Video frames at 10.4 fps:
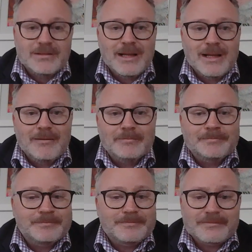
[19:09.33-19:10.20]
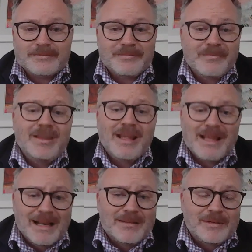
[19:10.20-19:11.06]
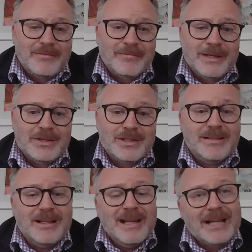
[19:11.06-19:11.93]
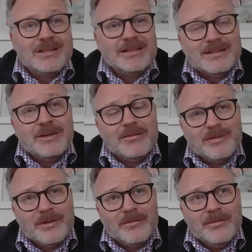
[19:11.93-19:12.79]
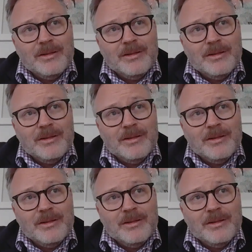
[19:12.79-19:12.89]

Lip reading: And as we've mentioned, actually, so